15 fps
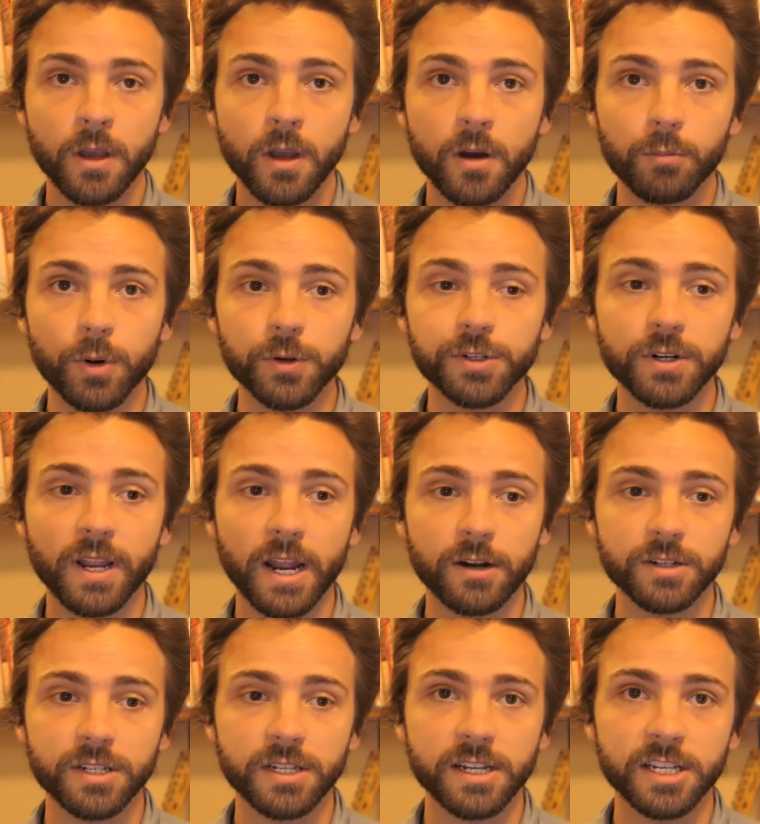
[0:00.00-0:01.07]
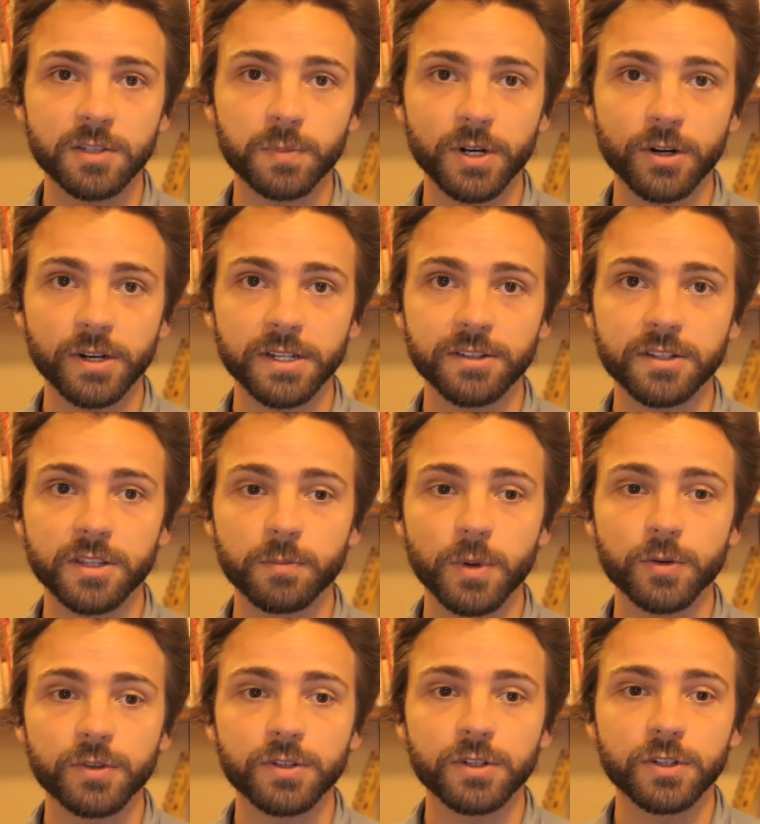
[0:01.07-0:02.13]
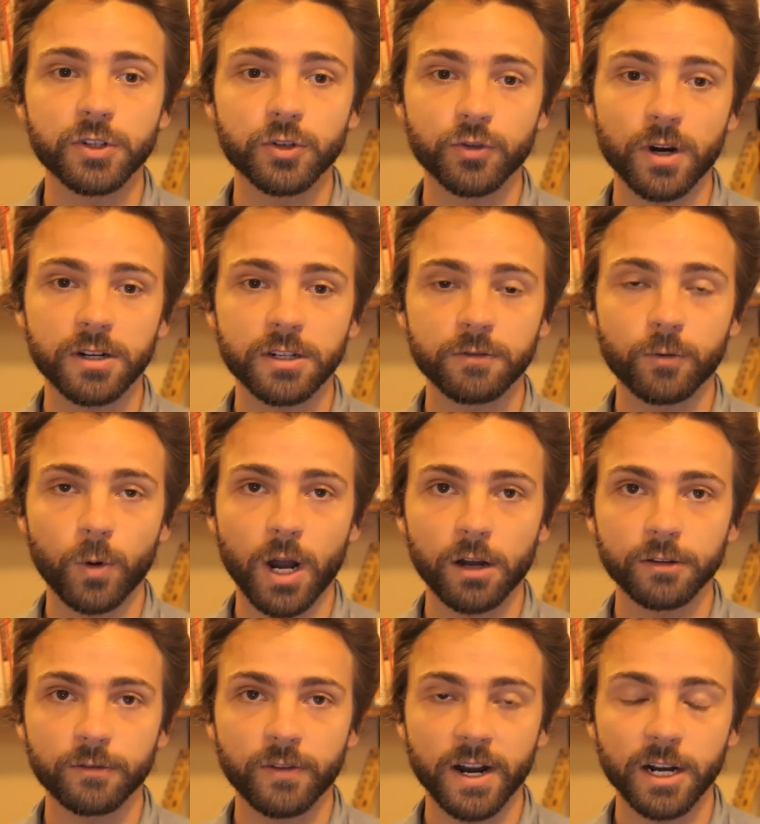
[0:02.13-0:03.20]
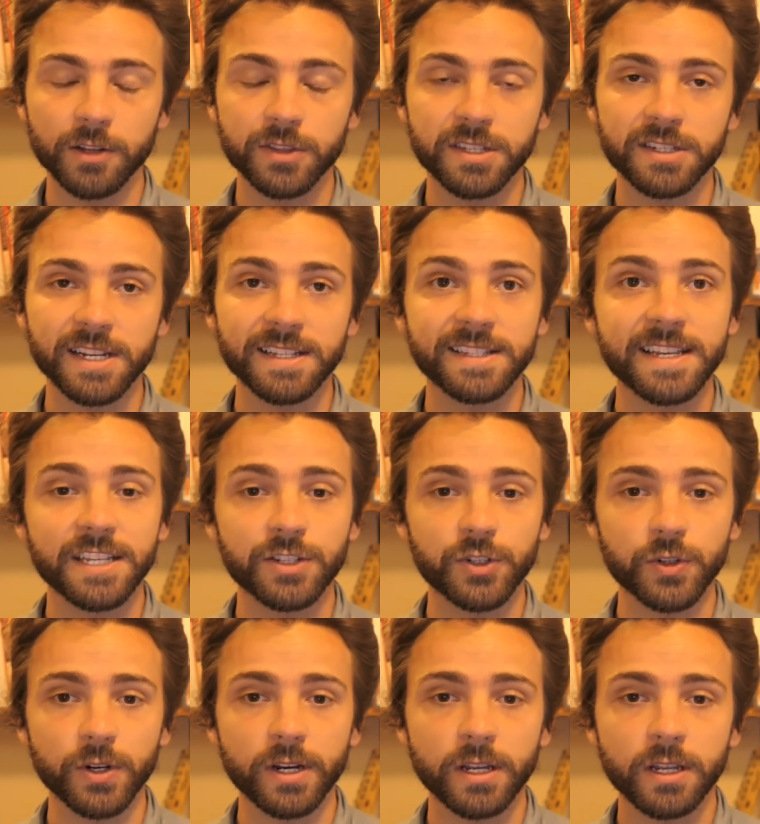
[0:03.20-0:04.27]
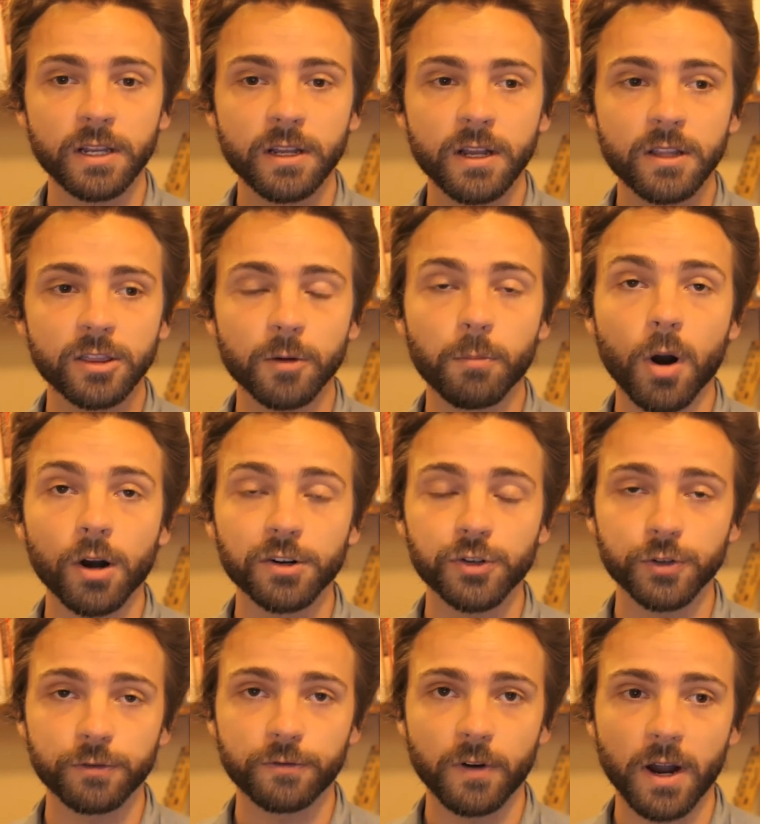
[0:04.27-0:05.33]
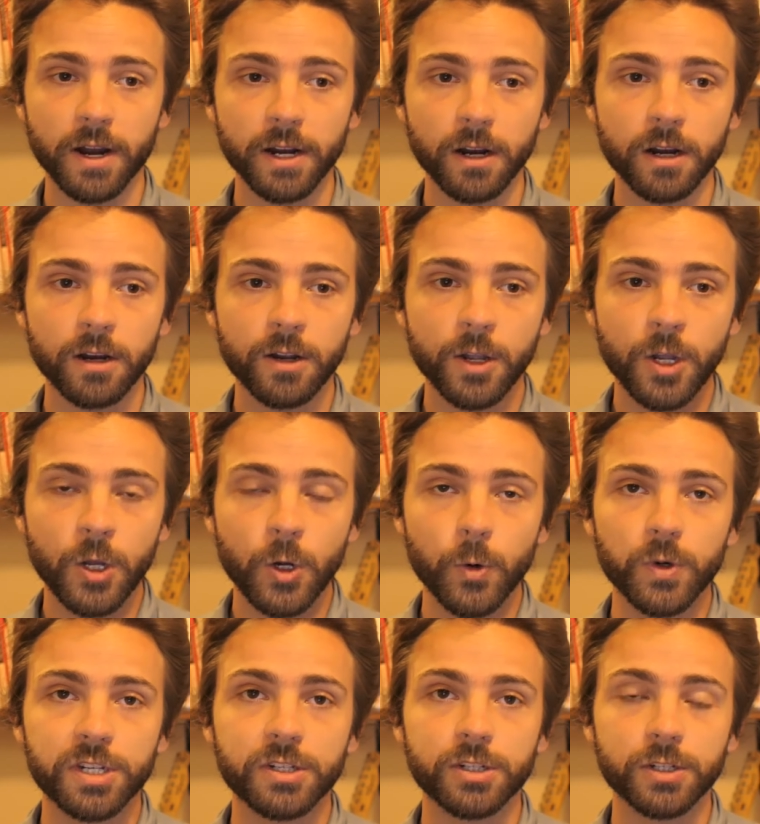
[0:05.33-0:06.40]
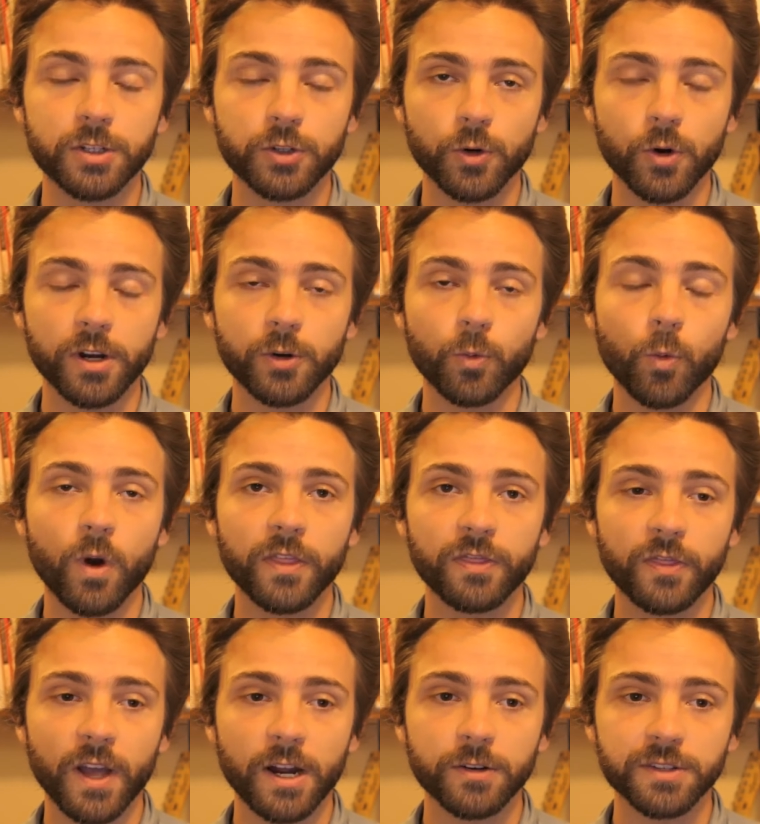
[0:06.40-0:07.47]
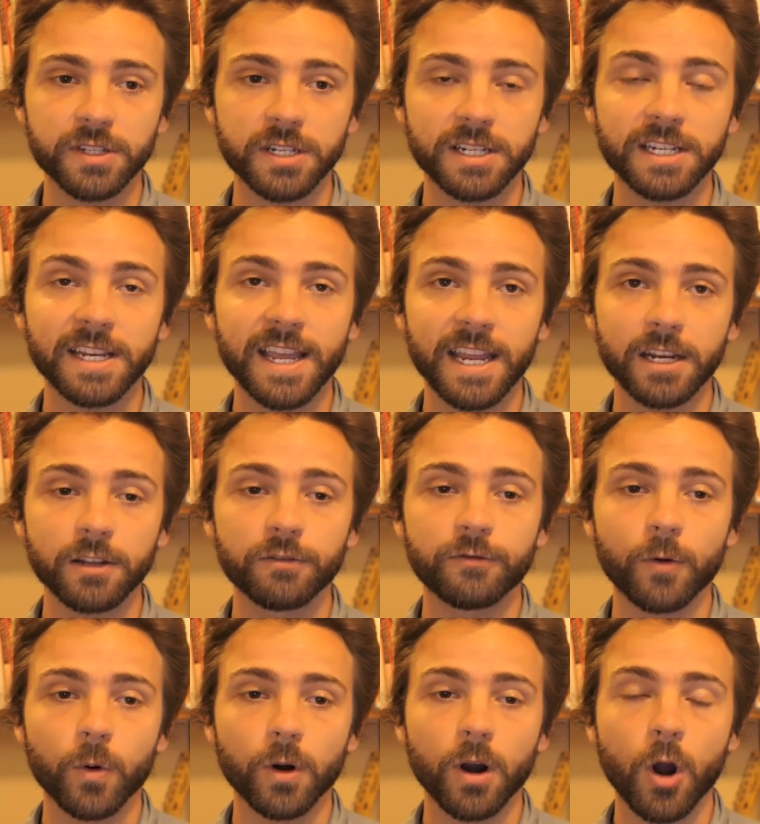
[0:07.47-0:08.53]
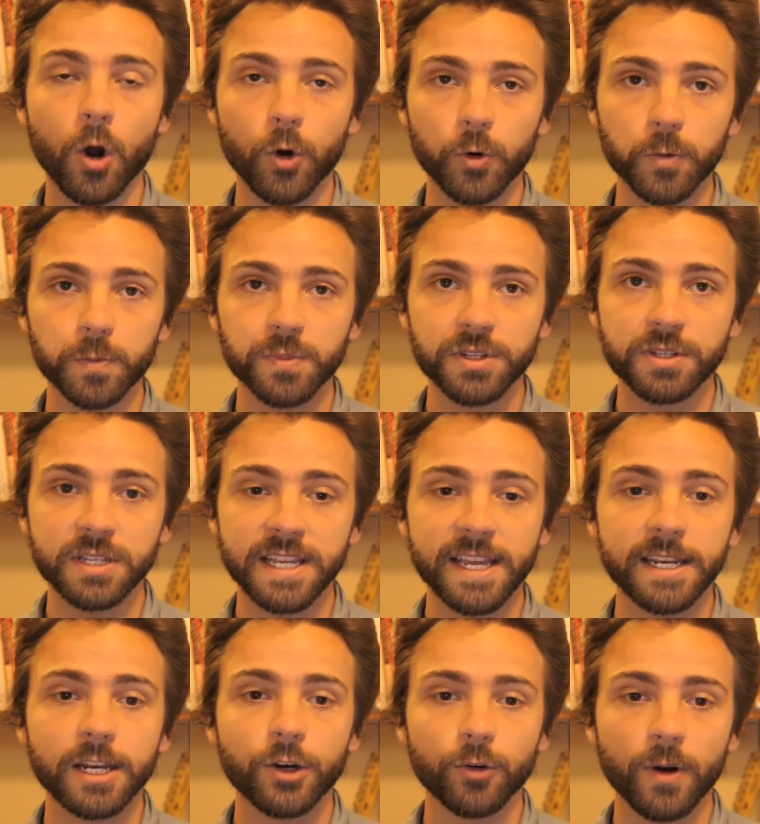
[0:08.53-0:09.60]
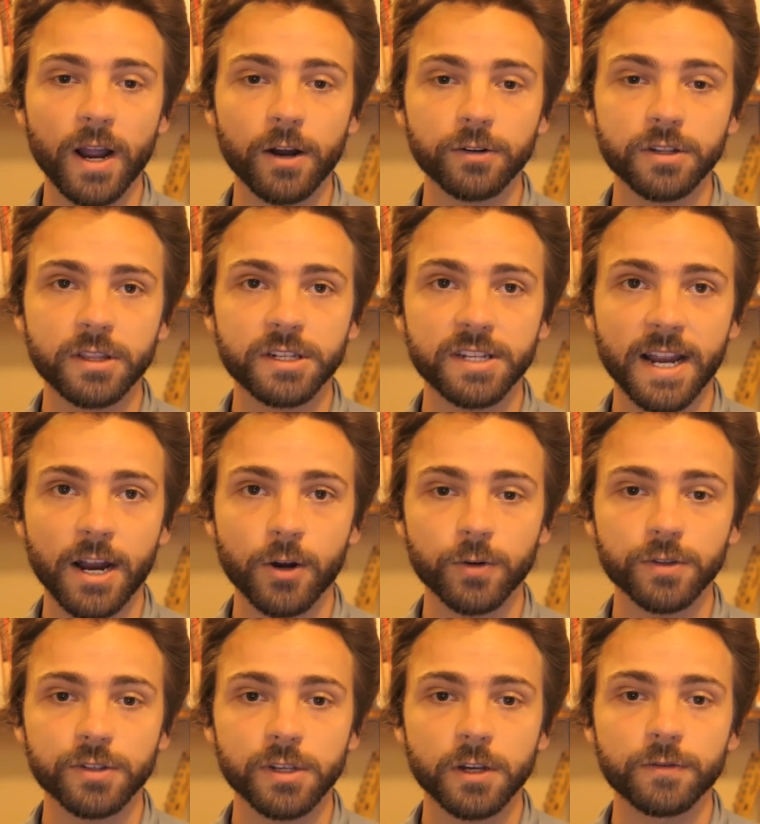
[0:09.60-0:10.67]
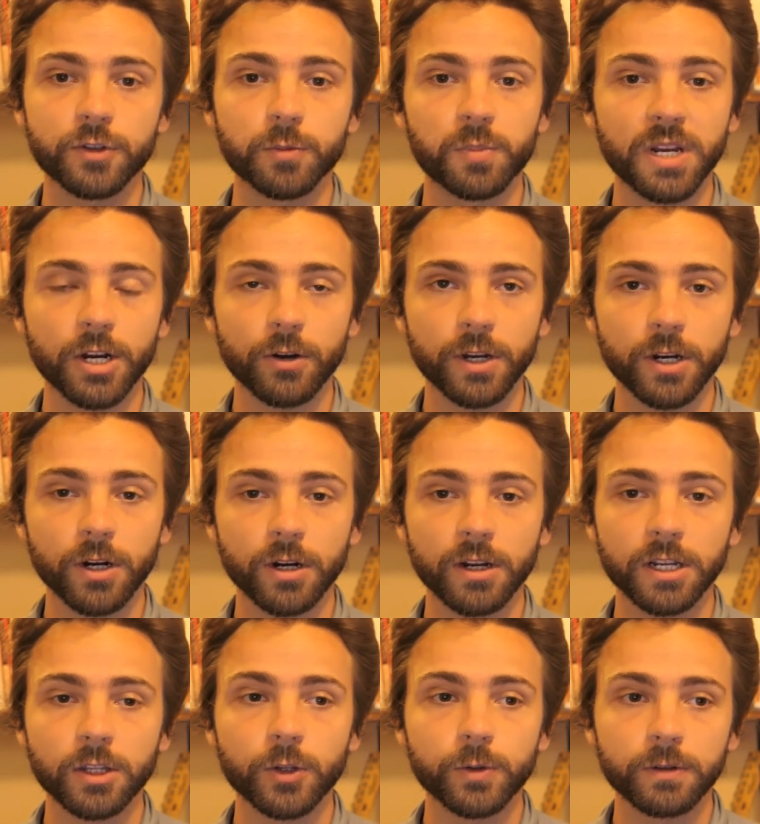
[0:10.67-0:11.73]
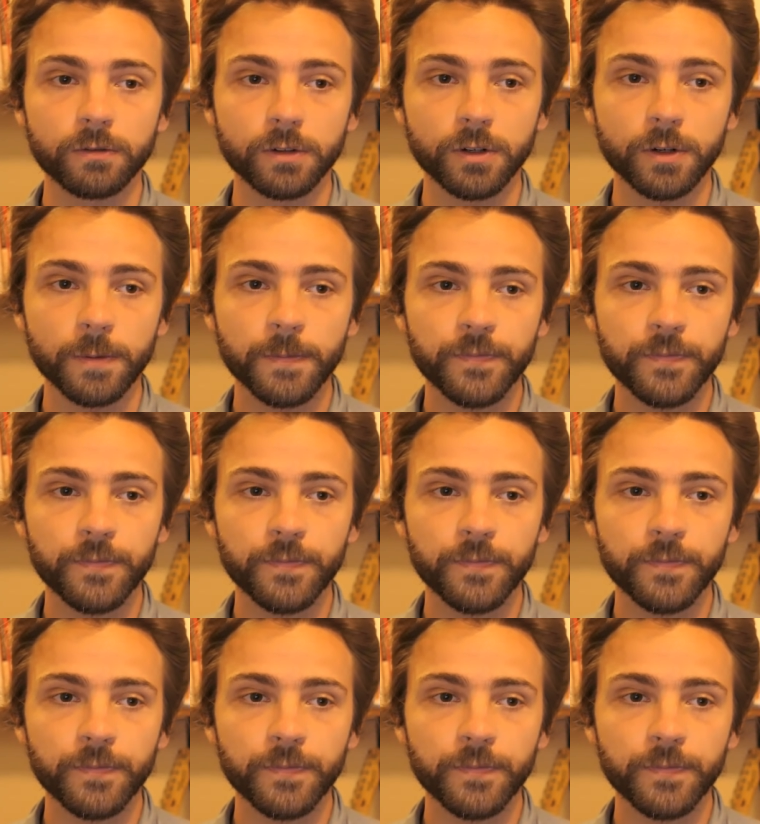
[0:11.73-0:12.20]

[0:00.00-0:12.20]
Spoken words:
Boulder County experienced the most destructive wildfire in the state's history, the Marshall Fire, which destroyed 1,084 homes in and around the towns of Superior and Louisville.